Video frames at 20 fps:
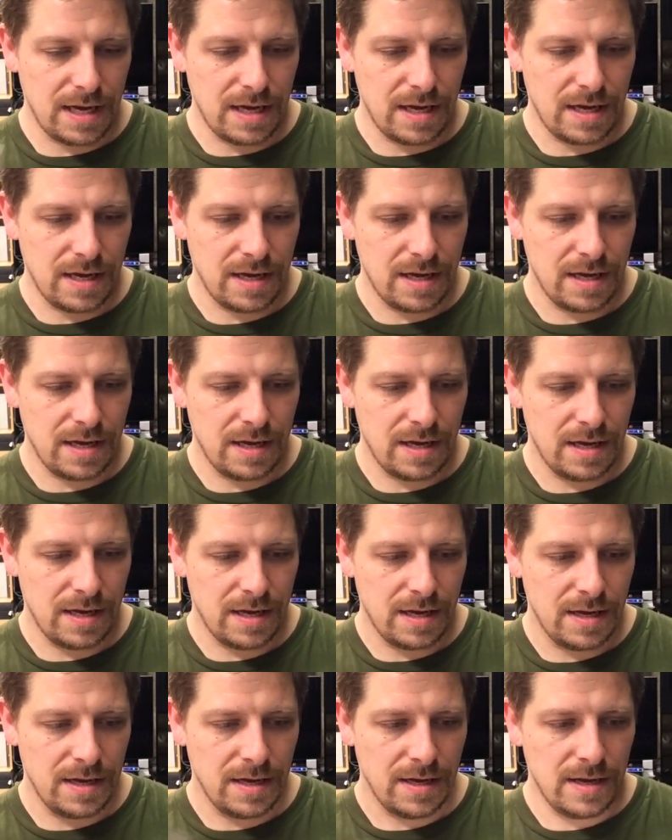
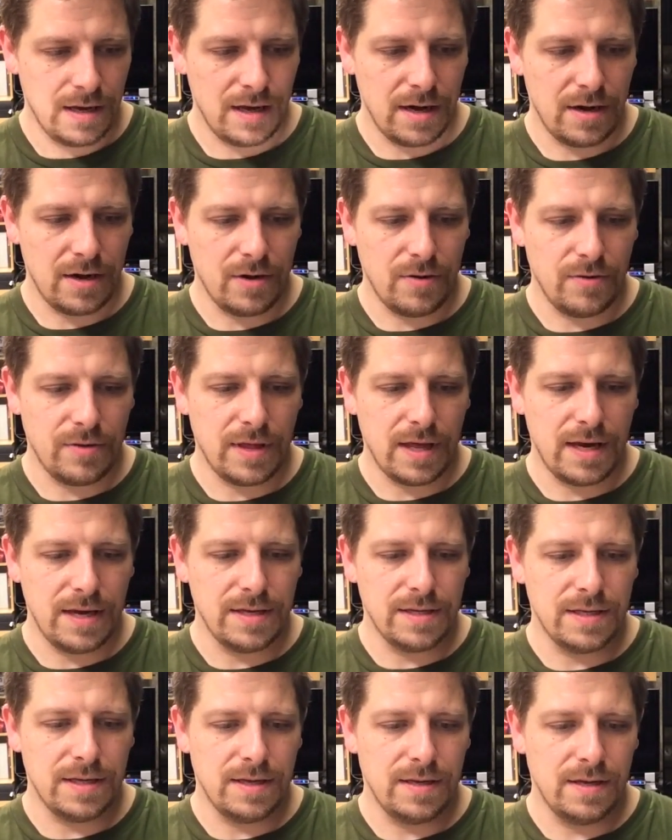I don't know what that
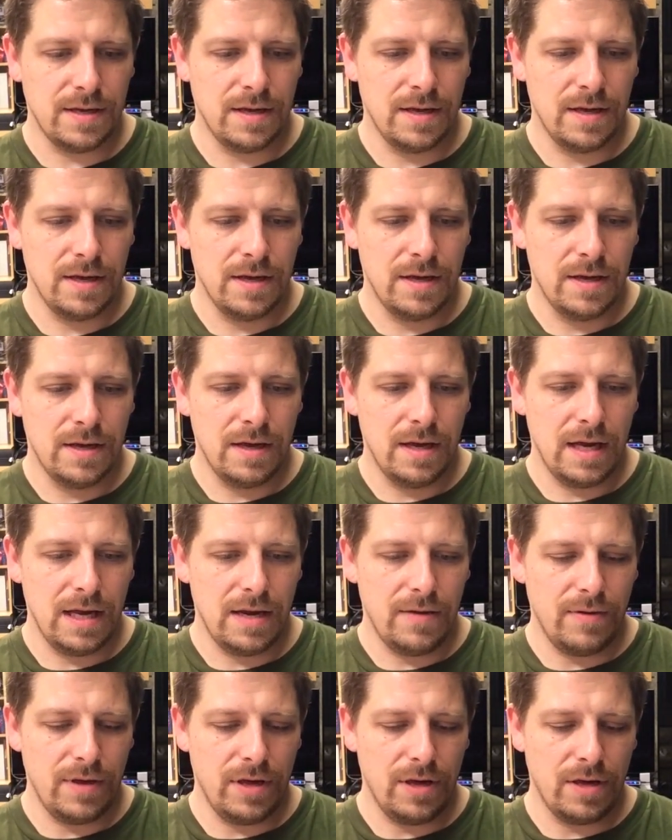is.
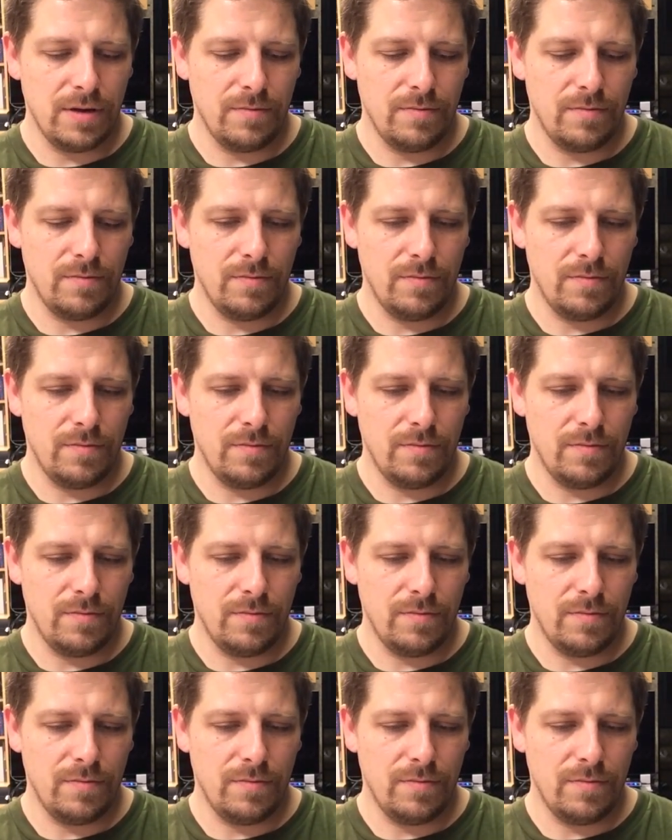Anyway, you can